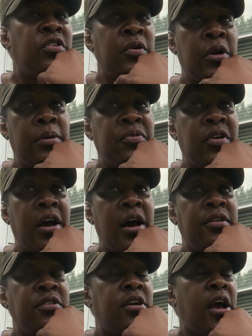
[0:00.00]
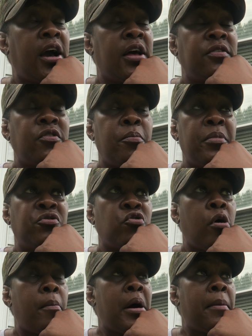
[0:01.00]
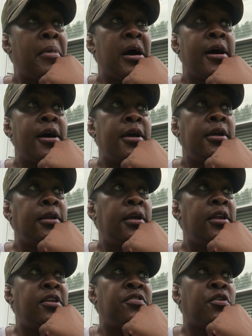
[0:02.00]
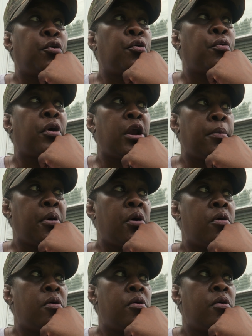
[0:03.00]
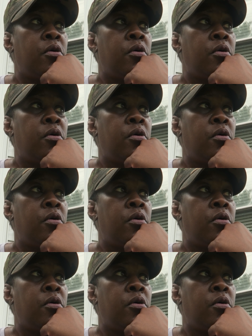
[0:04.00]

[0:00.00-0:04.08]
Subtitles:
You see what I'm saying? How I tell you, I got so much on my mind. It is incredible.